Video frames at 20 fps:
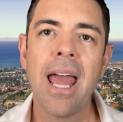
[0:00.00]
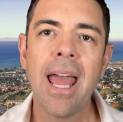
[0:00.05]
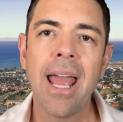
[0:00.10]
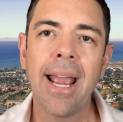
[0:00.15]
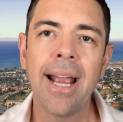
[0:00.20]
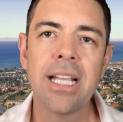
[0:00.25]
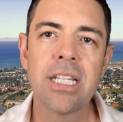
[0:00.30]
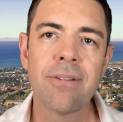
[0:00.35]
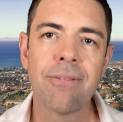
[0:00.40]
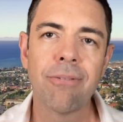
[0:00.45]

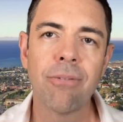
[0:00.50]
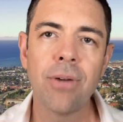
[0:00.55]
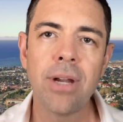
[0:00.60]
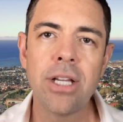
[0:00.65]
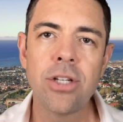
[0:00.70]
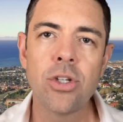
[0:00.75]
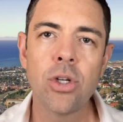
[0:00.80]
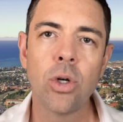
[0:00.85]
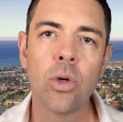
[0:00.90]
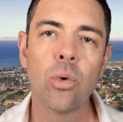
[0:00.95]
it's free
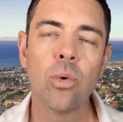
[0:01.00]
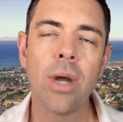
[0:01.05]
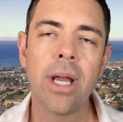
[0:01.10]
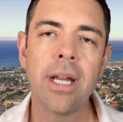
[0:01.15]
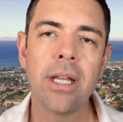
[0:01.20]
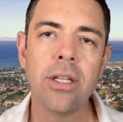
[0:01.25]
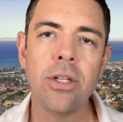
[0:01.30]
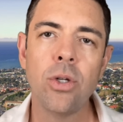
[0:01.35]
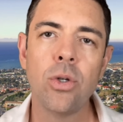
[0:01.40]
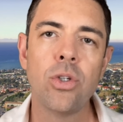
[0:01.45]
to create
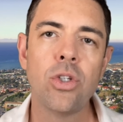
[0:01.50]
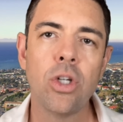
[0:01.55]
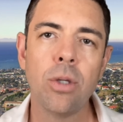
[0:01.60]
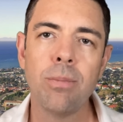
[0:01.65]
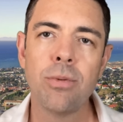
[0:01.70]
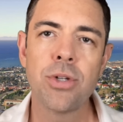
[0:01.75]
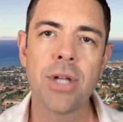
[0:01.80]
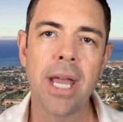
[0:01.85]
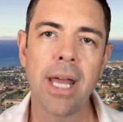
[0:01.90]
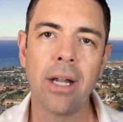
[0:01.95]
a YouTube
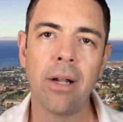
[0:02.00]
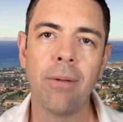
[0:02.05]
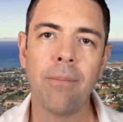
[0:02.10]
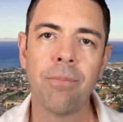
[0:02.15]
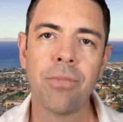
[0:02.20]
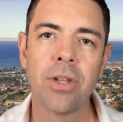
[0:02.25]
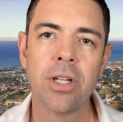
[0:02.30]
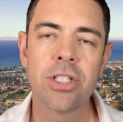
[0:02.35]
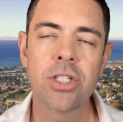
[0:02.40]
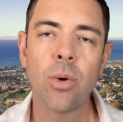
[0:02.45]
channel,
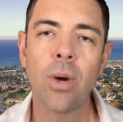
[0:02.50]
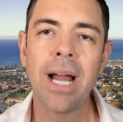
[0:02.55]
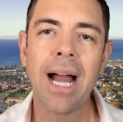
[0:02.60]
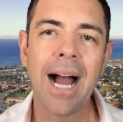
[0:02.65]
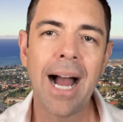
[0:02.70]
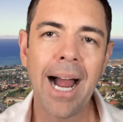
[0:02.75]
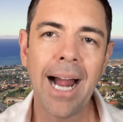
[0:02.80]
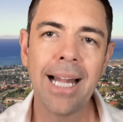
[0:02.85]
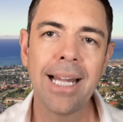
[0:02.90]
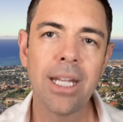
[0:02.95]
so I
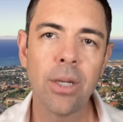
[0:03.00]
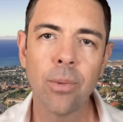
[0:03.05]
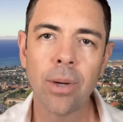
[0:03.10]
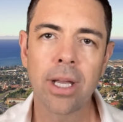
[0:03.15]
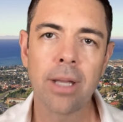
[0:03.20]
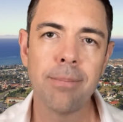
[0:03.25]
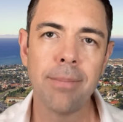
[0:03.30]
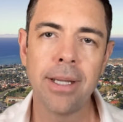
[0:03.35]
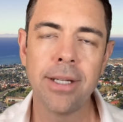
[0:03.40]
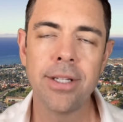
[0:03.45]
highly
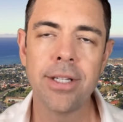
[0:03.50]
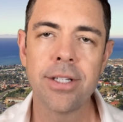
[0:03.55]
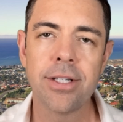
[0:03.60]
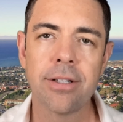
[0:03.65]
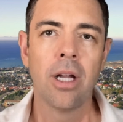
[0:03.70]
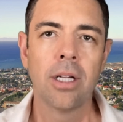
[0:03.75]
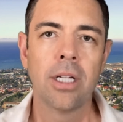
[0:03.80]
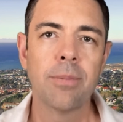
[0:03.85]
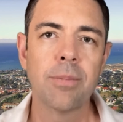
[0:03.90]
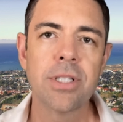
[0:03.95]
recommend it.
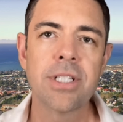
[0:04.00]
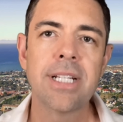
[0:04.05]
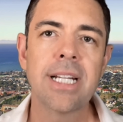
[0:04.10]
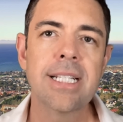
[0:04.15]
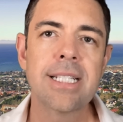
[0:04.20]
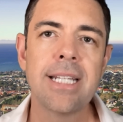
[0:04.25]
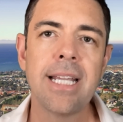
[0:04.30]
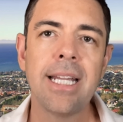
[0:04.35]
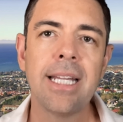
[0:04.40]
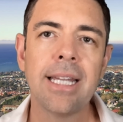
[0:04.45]
Number
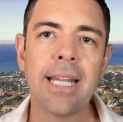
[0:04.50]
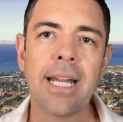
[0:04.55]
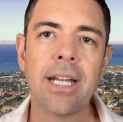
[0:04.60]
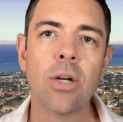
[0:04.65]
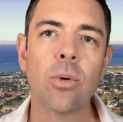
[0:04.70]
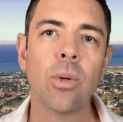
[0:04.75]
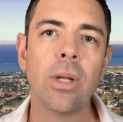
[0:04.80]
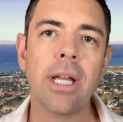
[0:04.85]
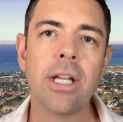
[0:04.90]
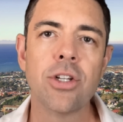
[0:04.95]
16, lender
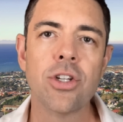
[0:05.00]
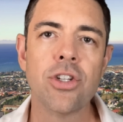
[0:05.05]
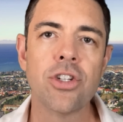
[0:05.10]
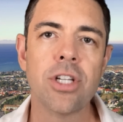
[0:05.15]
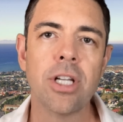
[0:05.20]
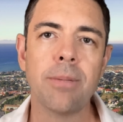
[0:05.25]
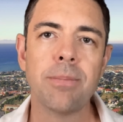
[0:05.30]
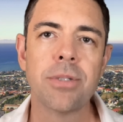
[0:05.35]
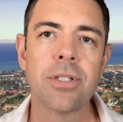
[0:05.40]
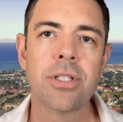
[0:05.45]

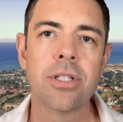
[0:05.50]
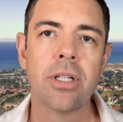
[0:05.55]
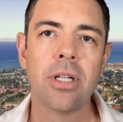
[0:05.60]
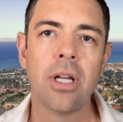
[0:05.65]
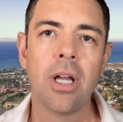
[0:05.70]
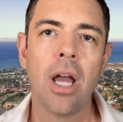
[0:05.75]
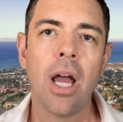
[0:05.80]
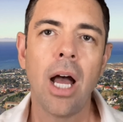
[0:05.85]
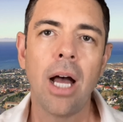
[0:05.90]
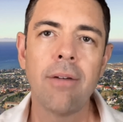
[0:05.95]
relationships.
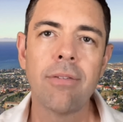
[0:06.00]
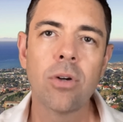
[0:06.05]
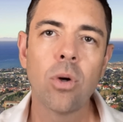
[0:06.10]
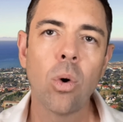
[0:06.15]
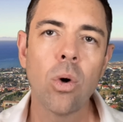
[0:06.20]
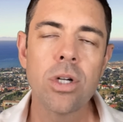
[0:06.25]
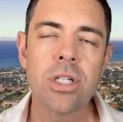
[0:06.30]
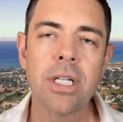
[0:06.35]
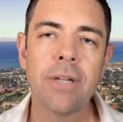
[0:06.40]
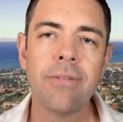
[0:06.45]
Of
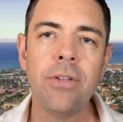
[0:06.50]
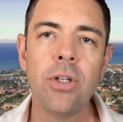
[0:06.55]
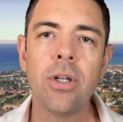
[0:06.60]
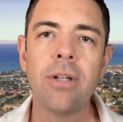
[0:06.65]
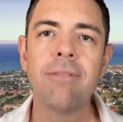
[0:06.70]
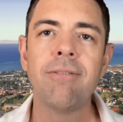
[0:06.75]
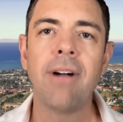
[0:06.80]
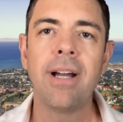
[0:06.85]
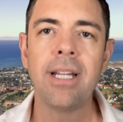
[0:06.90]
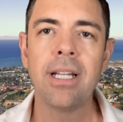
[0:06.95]
course, if you can
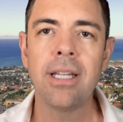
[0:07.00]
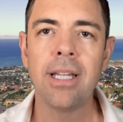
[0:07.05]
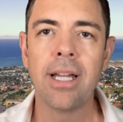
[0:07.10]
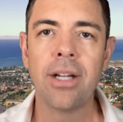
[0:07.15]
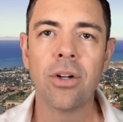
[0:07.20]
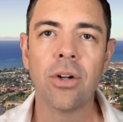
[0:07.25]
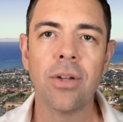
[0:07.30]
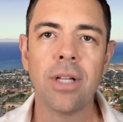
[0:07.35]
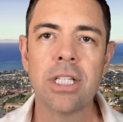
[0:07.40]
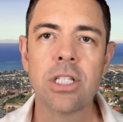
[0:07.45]
find a
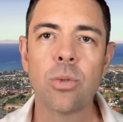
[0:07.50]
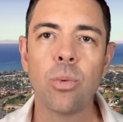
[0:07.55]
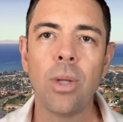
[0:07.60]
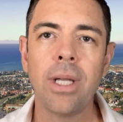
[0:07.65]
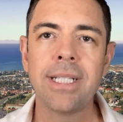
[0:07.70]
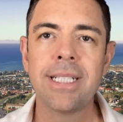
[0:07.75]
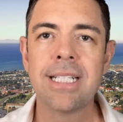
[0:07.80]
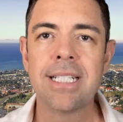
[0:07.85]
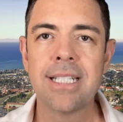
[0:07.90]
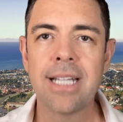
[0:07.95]
lender that's willing
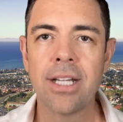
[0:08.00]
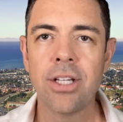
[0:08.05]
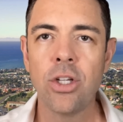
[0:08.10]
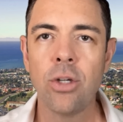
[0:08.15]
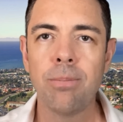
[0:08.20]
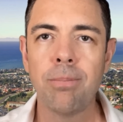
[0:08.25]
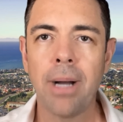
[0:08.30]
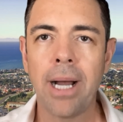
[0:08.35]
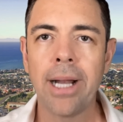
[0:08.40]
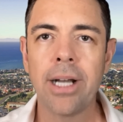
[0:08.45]
to send you
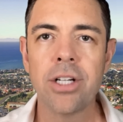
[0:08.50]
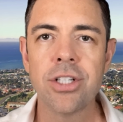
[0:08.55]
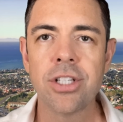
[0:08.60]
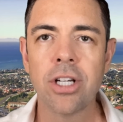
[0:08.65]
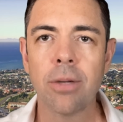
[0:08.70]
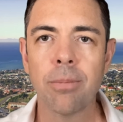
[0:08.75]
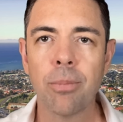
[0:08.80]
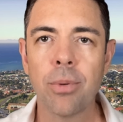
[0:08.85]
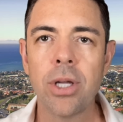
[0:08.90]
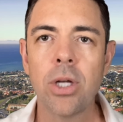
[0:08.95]
buyers that are
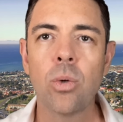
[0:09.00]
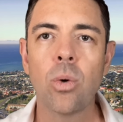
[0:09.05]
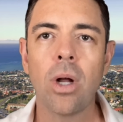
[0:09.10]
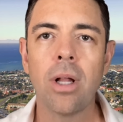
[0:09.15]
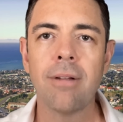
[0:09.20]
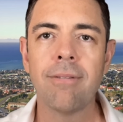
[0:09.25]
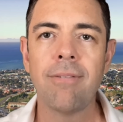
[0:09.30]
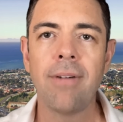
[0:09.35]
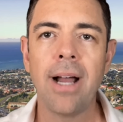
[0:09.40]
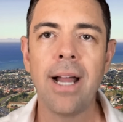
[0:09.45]

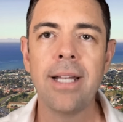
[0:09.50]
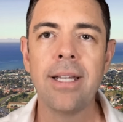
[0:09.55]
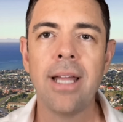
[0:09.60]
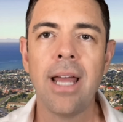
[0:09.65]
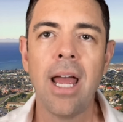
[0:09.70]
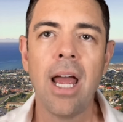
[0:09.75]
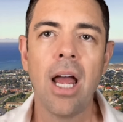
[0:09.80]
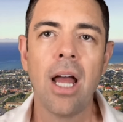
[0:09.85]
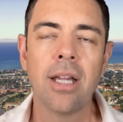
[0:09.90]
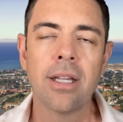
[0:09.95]
pre-qualified,
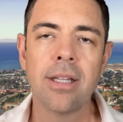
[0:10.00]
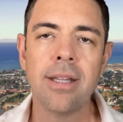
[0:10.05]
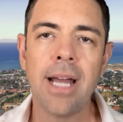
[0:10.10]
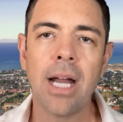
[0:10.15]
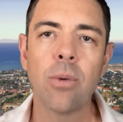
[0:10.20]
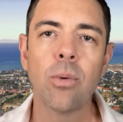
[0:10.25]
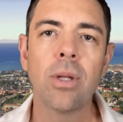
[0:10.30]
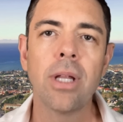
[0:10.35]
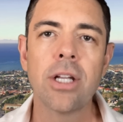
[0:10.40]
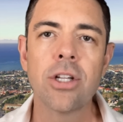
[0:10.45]
then that
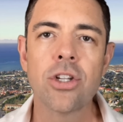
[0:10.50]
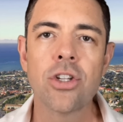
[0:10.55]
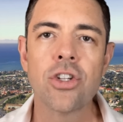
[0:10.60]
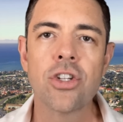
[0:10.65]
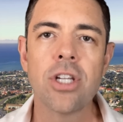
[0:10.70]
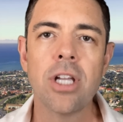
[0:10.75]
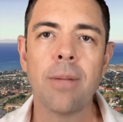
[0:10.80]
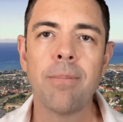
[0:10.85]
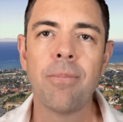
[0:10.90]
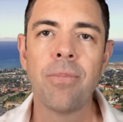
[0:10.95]

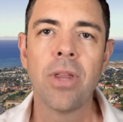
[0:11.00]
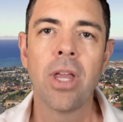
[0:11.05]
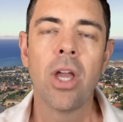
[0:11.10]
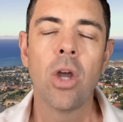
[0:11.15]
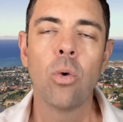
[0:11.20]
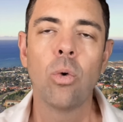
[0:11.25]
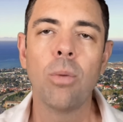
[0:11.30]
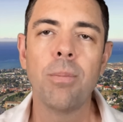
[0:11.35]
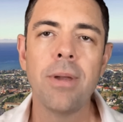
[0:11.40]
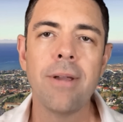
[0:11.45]
relationship
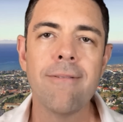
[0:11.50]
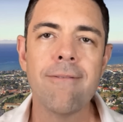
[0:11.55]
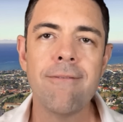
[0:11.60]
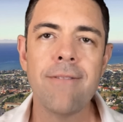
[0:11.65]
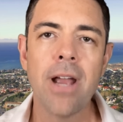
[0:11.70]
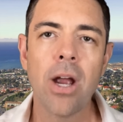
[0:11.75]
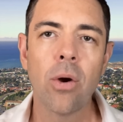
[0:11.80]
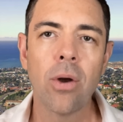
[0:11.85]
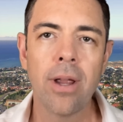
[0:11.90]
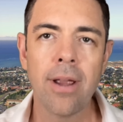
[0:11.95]
will be
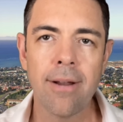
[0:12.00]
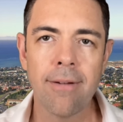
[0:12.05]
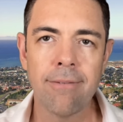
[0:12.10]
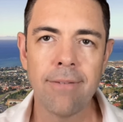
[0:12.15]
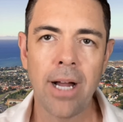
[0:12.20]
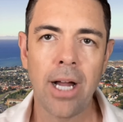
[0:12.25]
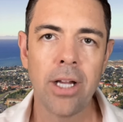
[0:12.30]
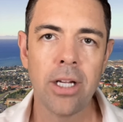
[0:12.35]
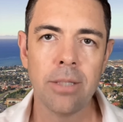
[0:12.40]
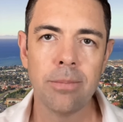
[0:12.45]
very
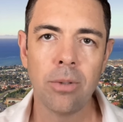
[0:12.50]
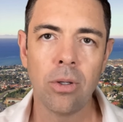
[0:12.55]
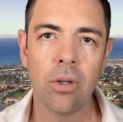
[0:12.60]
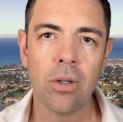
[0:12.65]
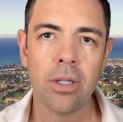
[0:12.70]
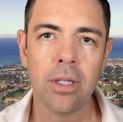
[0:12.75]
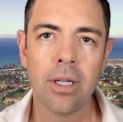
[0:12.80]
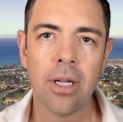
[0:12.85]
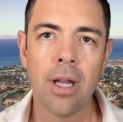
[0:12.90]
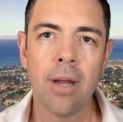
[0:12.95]
valuable.
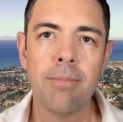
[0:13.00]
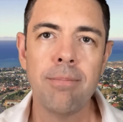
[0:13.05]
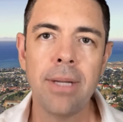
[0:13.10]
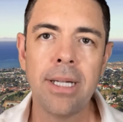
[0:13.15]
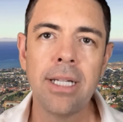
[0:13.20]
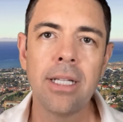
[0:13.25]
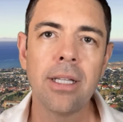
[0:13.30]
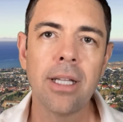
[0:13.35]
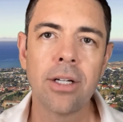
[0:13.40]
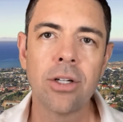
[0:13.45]

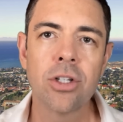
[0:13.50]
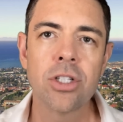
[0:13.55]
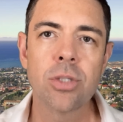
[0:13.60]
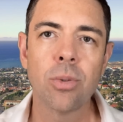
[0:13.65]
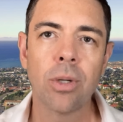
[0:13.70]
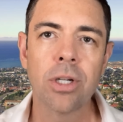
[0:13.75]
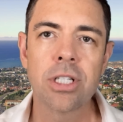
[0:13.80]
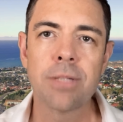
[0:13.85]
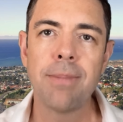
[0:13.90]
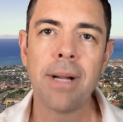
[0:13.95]
Many lenders will
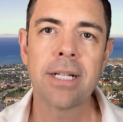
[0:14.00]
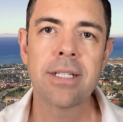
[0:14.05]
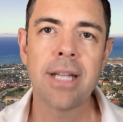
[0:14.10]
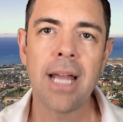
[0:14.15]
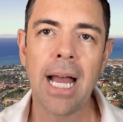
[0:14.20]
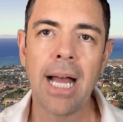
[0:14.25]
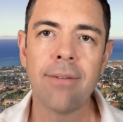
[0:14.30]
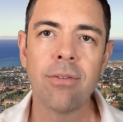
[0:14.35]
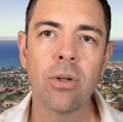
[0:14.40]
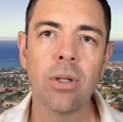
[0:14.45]
expect to
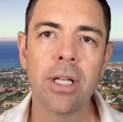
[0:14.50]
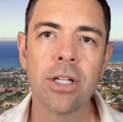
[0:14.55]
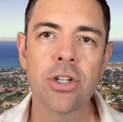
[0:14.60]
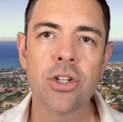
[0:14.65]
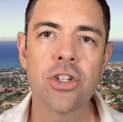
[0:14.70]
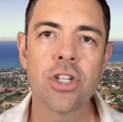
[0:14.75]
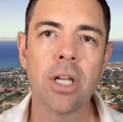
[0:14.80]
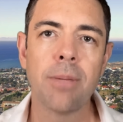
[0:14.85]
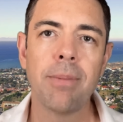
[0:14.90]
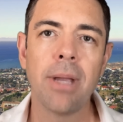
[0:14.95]
have a
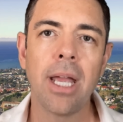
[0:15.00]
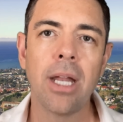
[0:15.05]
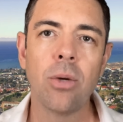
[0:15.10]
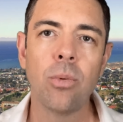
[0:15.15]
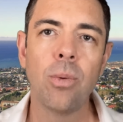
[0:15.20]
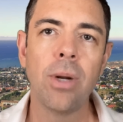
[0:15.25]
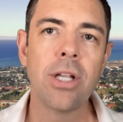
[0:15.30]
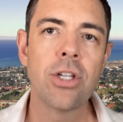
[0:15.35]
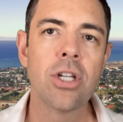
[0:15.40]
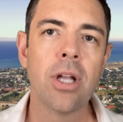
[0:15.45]
relationship in
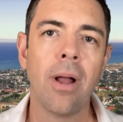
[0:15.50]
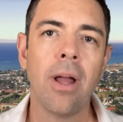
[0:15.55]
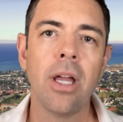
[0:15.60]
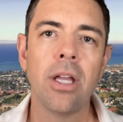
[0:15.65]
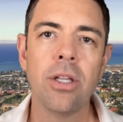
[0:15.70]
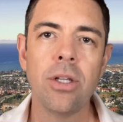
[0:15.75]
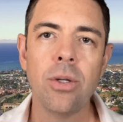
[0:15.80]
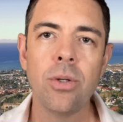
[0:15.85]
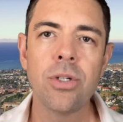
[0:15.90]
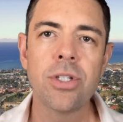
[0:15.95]
which
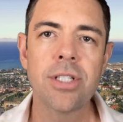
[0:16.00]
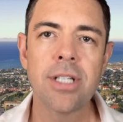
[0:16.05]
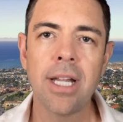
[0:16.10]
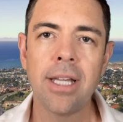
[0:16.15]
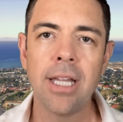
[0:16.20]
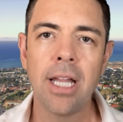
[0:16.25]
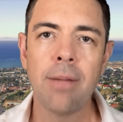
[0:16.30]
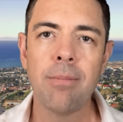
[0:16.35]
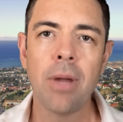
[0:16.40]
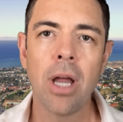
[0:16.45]
you send
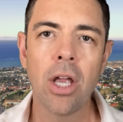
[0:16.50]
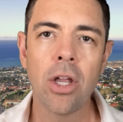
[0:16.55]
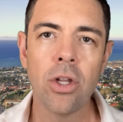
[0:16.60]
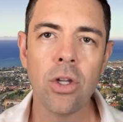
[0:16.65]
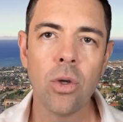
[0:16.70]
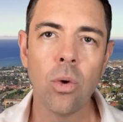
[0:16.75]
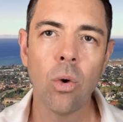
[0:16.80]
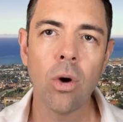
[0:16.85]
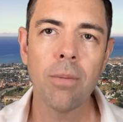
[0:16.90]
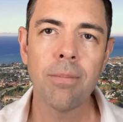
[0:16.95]
them
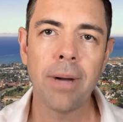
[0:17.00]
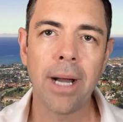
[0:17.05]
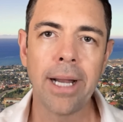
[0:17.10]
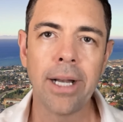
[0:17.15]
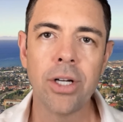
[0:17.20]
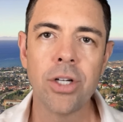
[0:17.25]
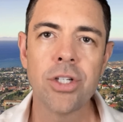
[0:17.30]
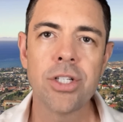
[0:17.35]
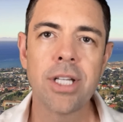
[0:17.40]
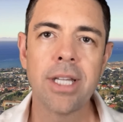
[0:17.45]
your
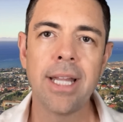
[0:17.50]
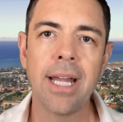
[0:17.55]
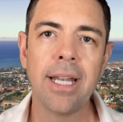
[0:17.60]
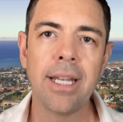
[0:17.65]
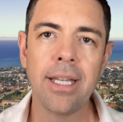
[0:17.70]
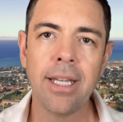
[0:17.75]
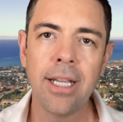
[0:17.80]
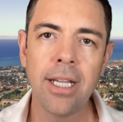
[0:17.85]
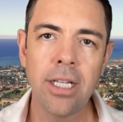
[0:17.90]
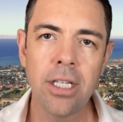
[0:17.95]
buyers that
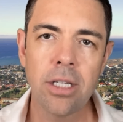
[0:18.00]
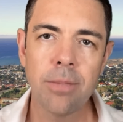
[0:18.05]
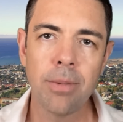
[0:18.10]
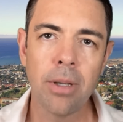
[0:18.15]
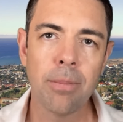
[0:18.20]
need to be